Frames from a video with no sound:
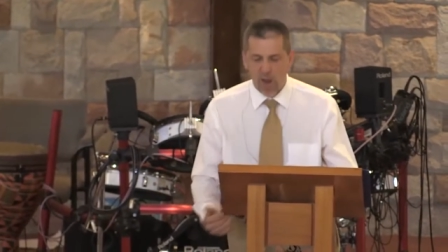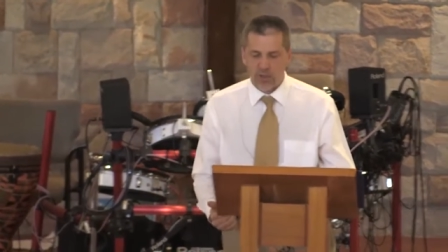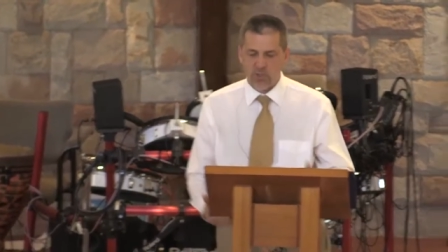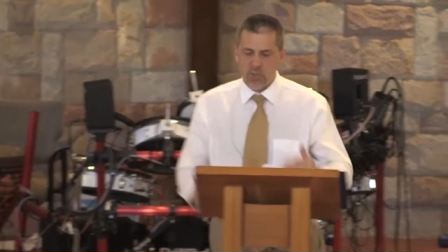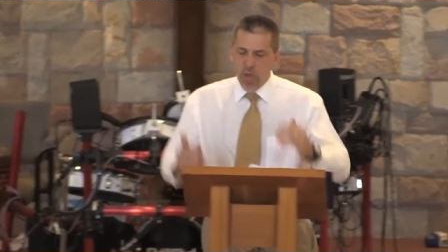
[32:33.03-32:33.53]

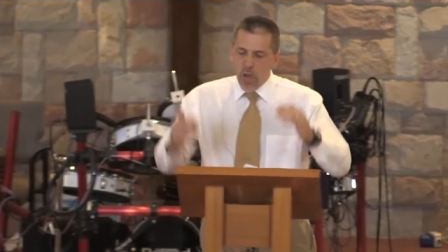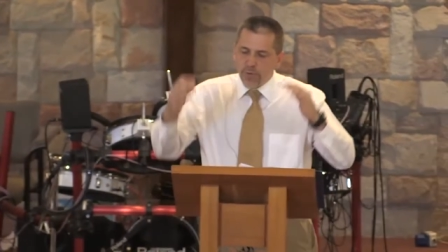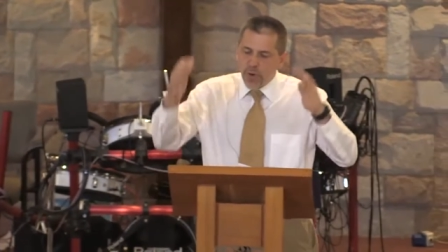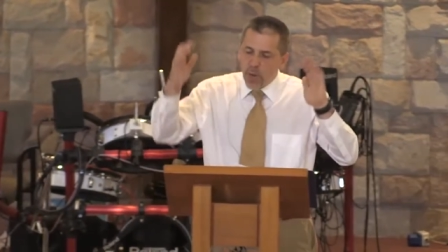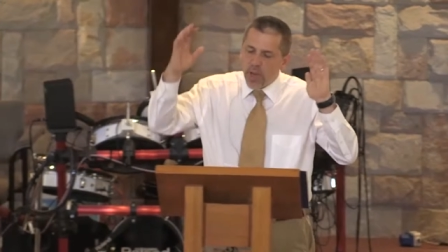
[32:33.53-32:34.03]
us
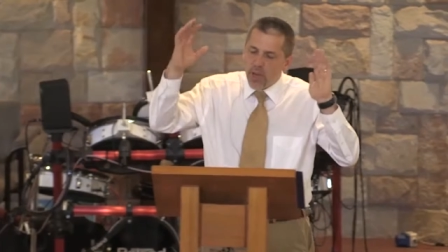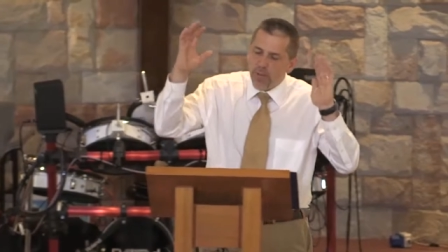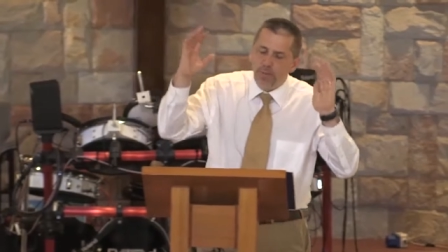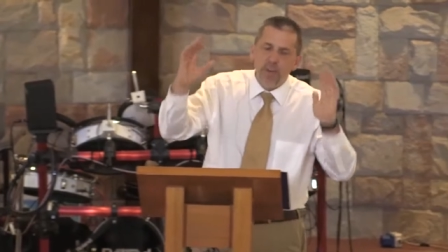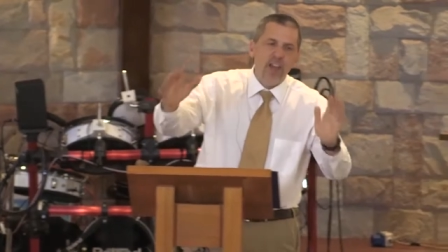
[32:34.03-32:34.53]
from
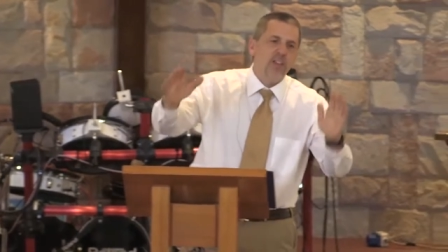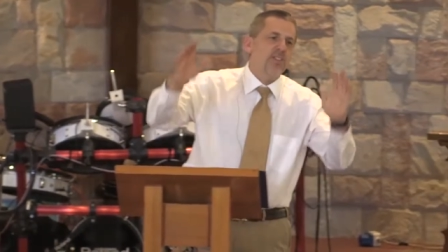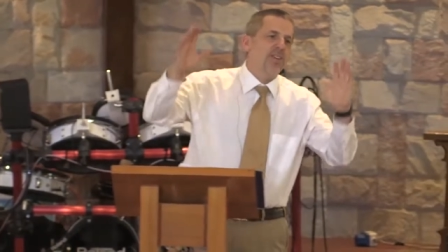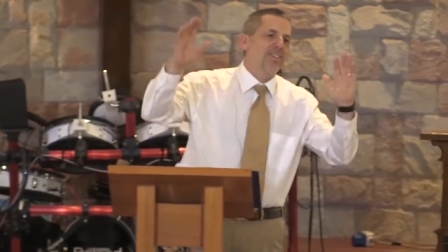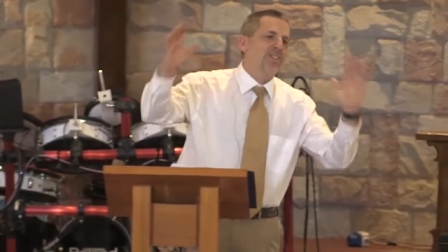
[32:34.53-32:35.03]

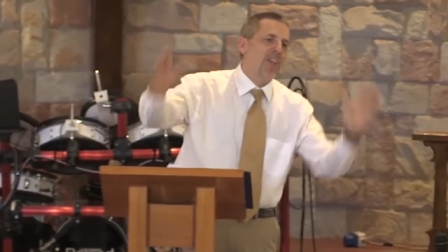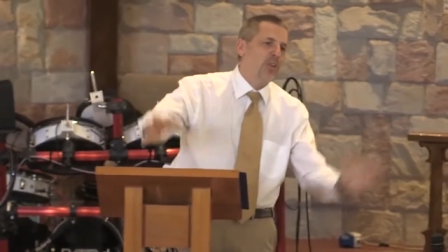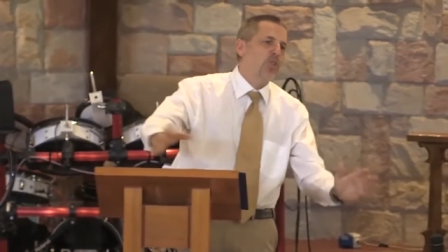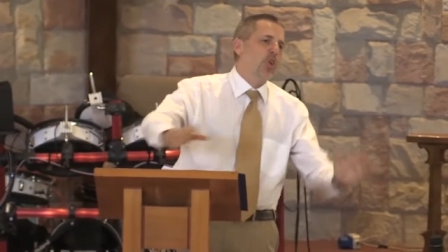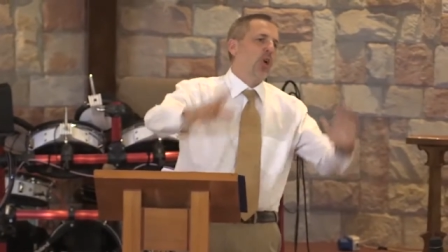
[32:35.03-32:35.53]
event
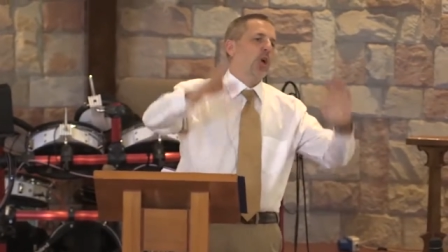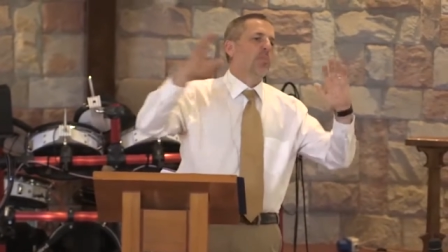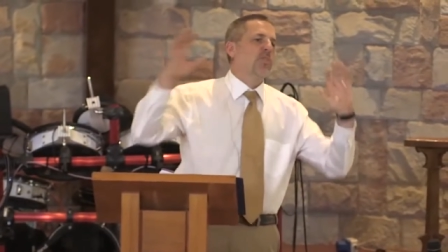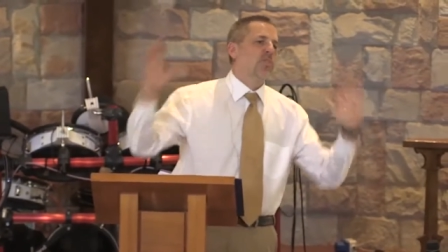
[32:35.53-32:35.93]
centered